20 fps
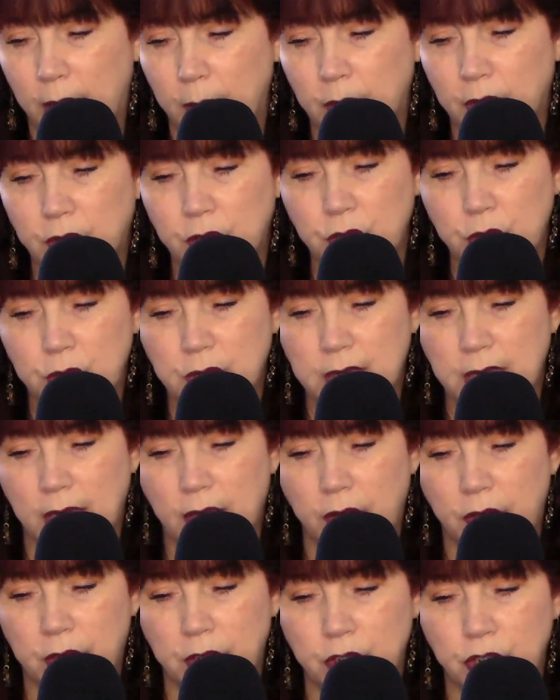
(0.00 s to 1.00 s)
able to
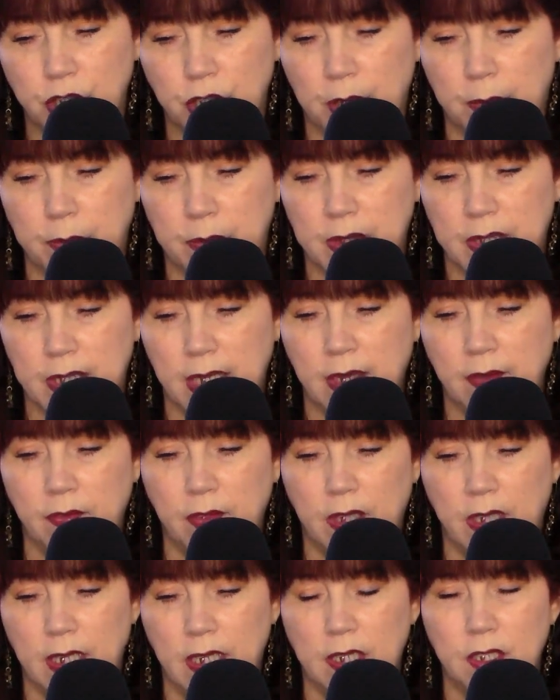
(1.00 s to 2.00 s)
sail their ship
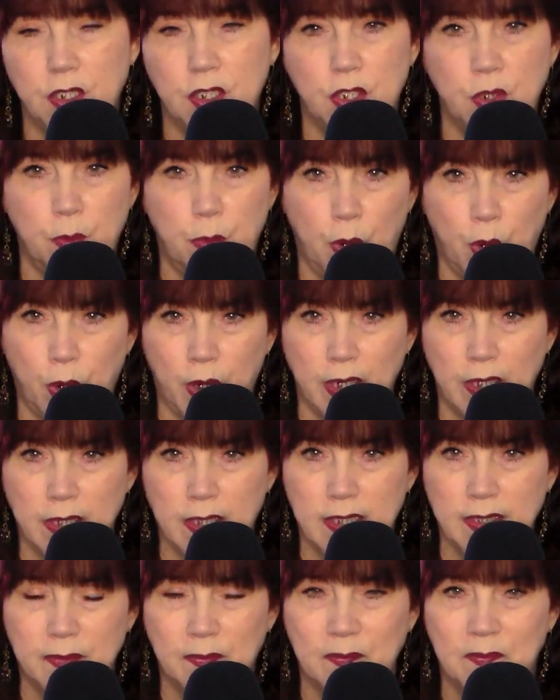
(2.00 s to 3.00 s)
safely to
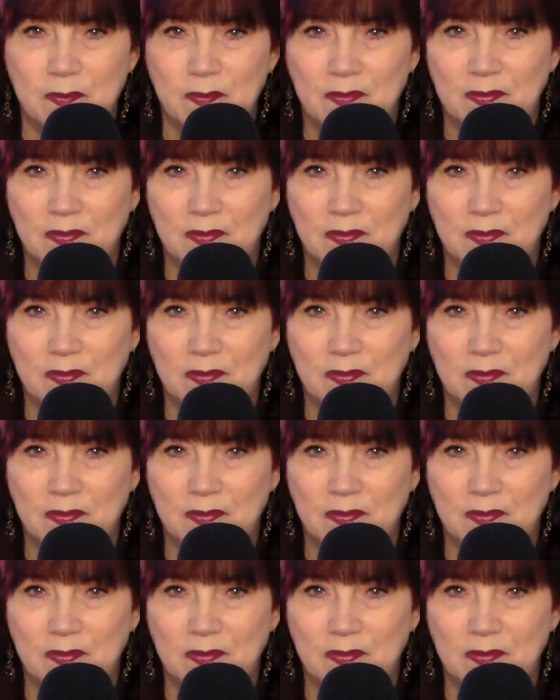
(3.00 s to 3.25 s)
port.